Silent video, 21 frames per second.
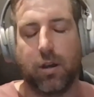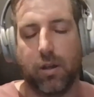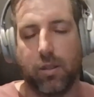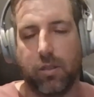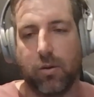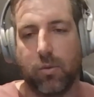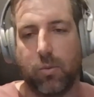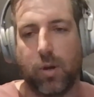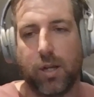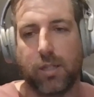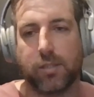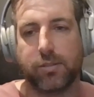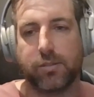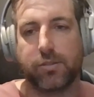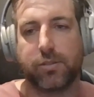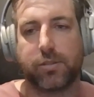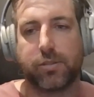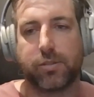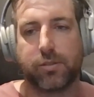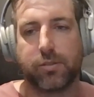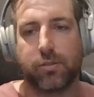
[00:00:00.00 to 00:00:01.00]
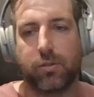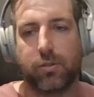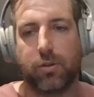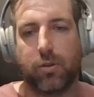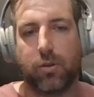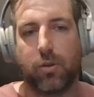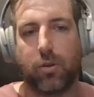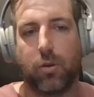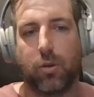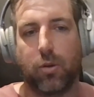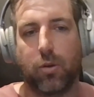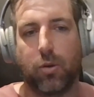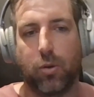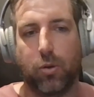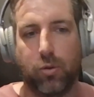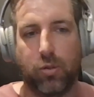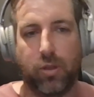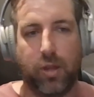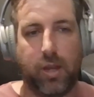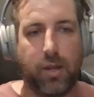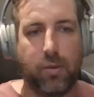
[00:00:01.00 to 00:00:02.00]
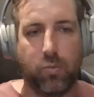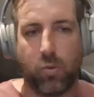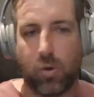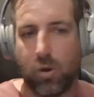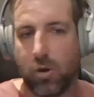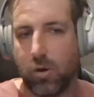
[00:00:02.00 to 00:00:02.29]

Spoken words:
are the ones who then,